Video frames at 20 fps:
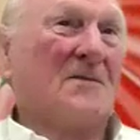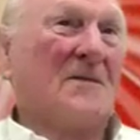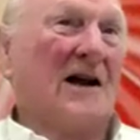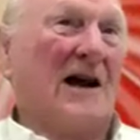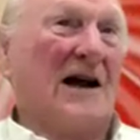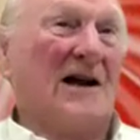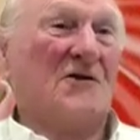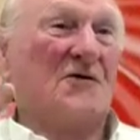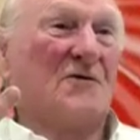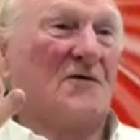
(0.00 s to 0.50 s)

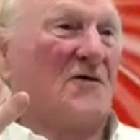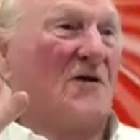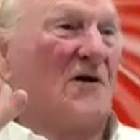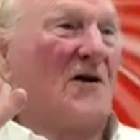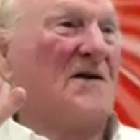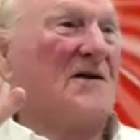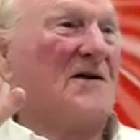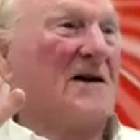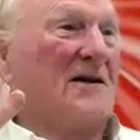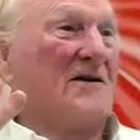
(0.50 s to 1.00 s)
and you'll
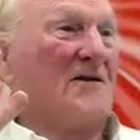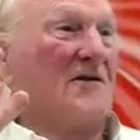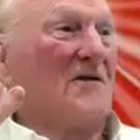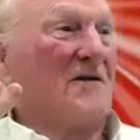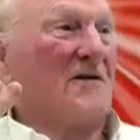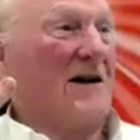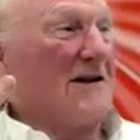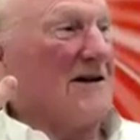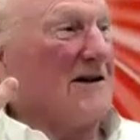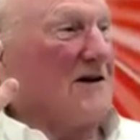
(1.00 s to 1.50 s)
find that, oh,
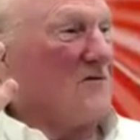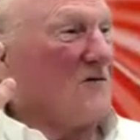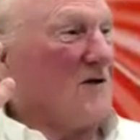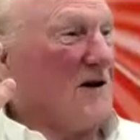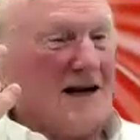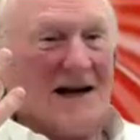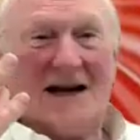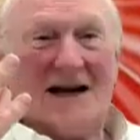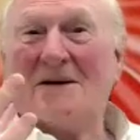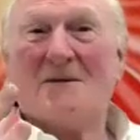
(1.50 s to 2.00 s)
that didn't
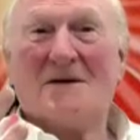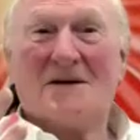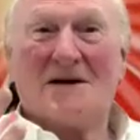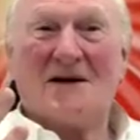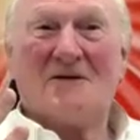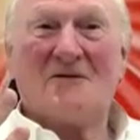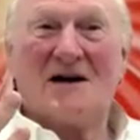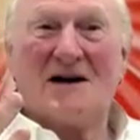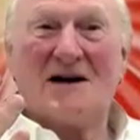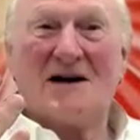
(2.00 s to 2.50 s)
really happen
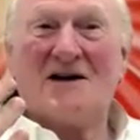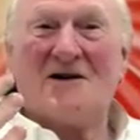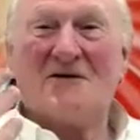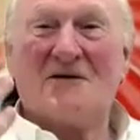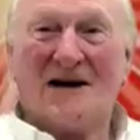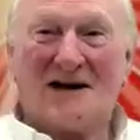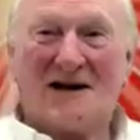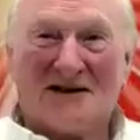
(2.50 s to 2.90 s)
that way anyway.